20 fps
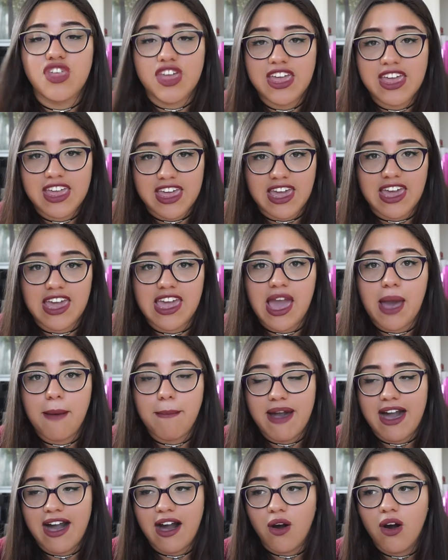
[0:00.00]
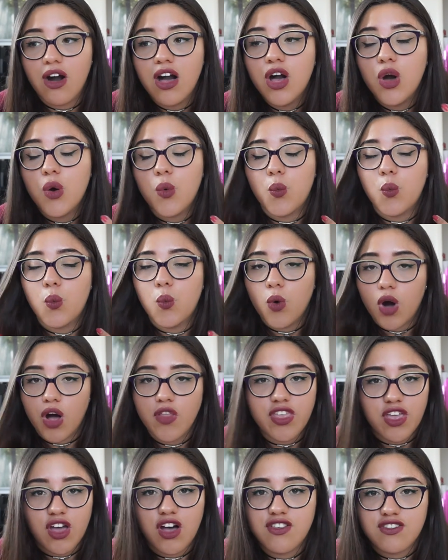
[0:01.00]
thinking about
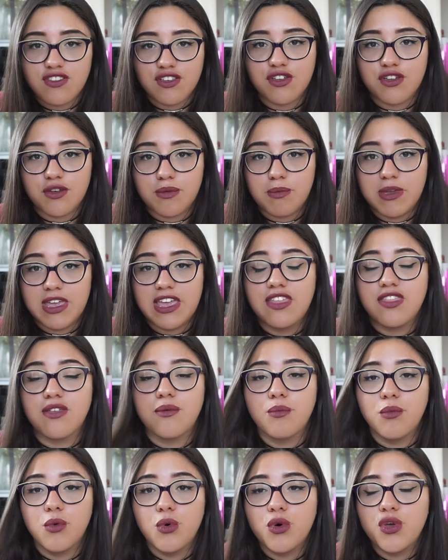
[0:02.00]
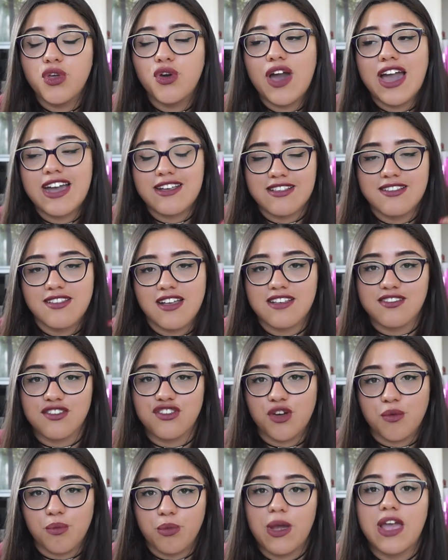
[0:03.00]
what the answer could be, the more you're
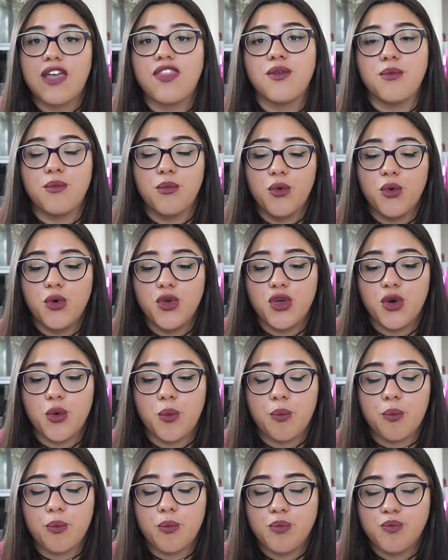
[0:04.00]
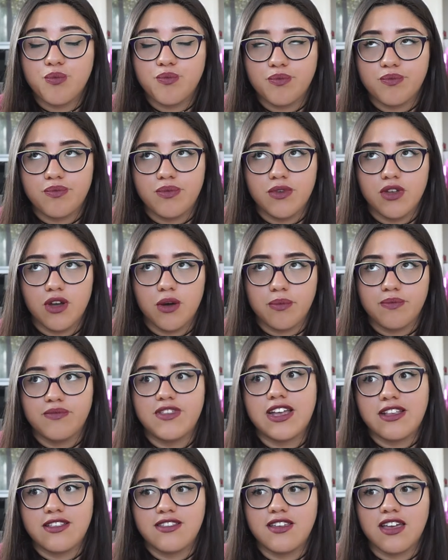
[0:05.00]
exercising your brain, the more you'll you'll
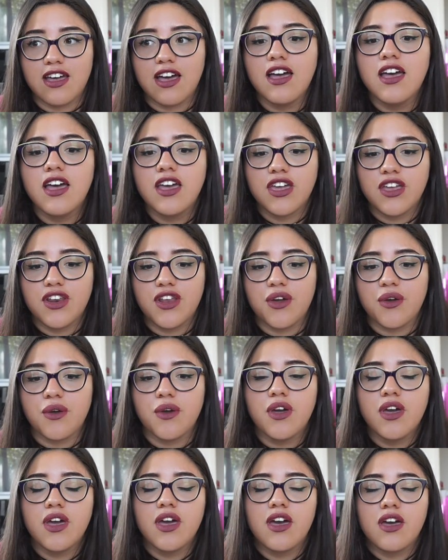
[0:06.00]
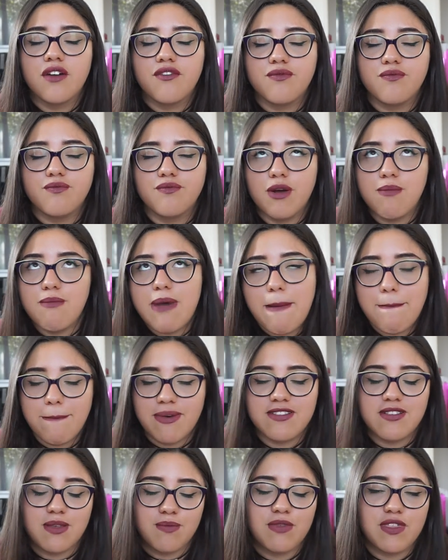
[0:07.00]
tend to, you know,
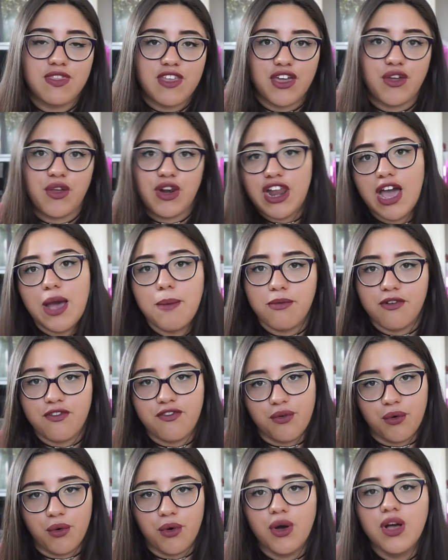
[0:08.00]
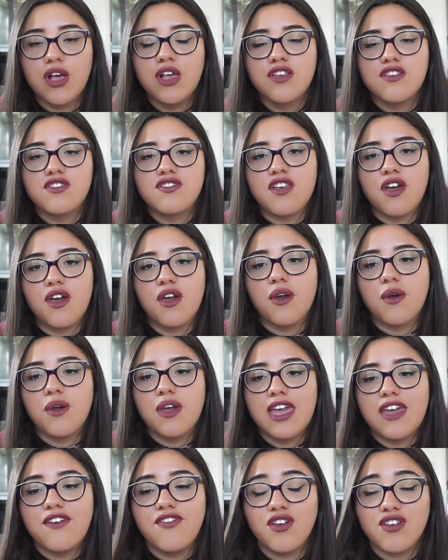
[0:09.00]
remember something that you learned before. So
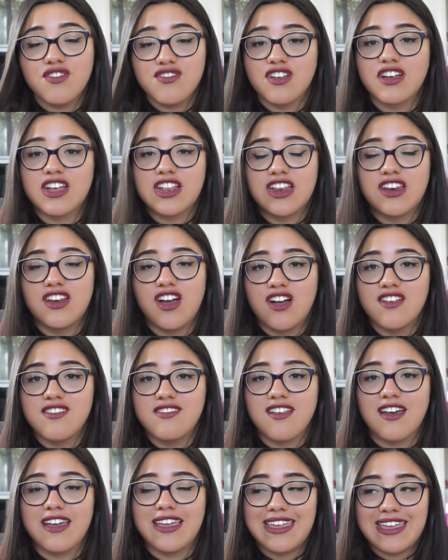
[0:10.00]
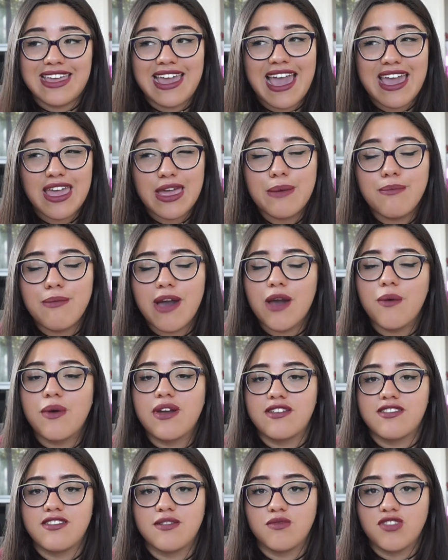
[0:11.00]
if you're stuck in an answer, yeah, you might
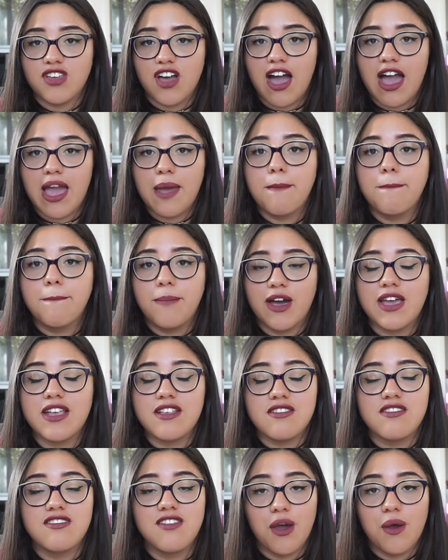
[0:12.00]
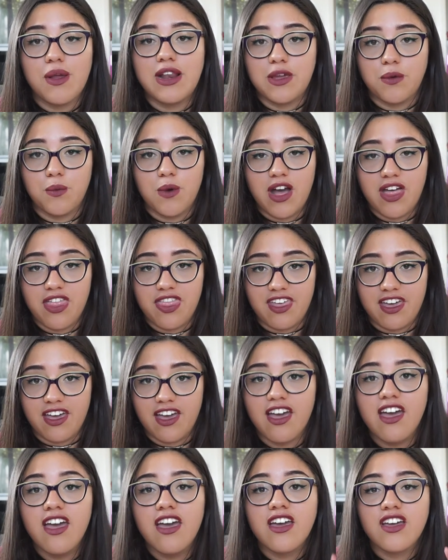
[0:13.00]
waste some time, but it's totally worth
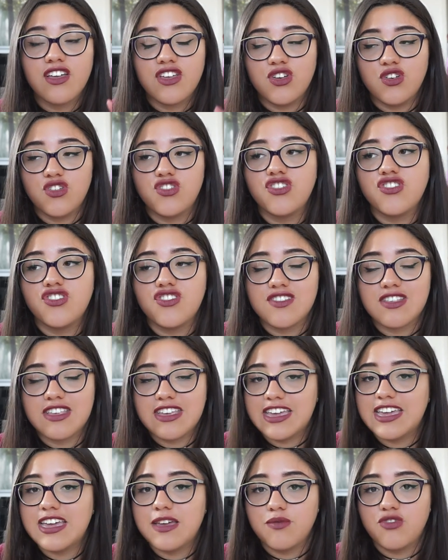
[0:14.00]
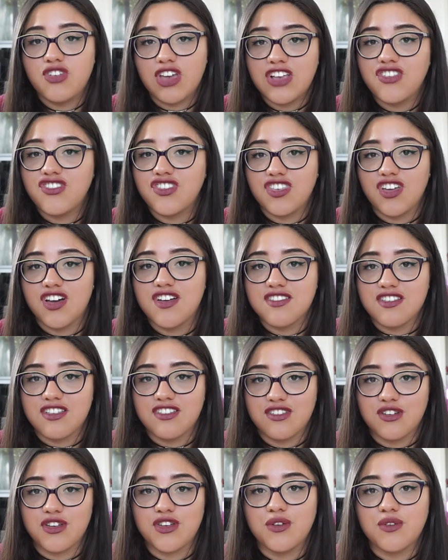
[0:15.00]
it. You should just keep changing the answer
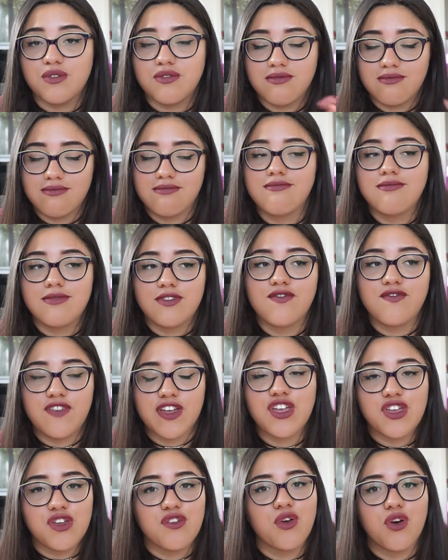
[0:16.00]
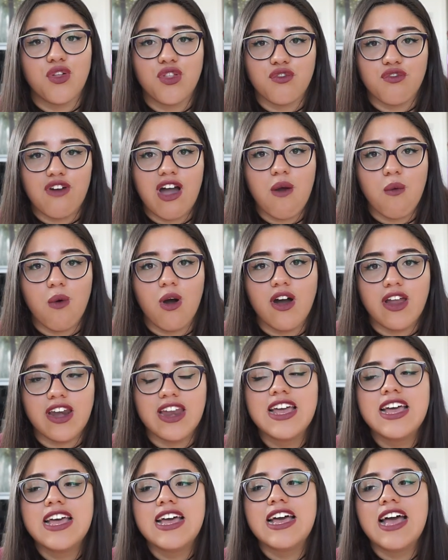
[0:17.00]
until you think you got the right
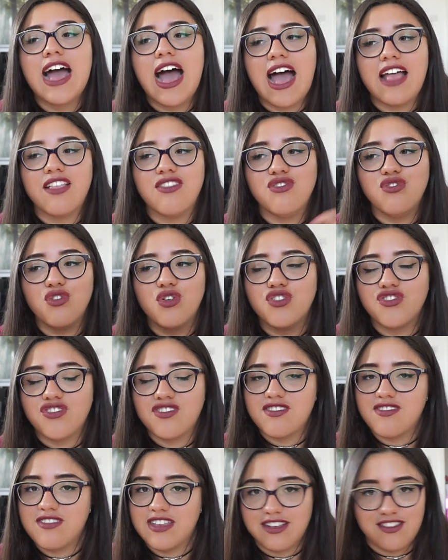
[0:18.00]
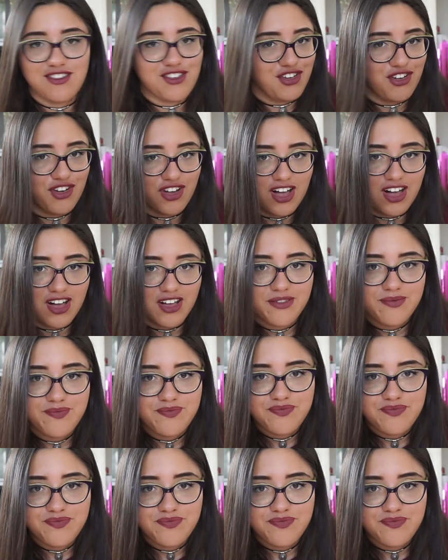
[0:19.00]
one, and not just stick to your gut.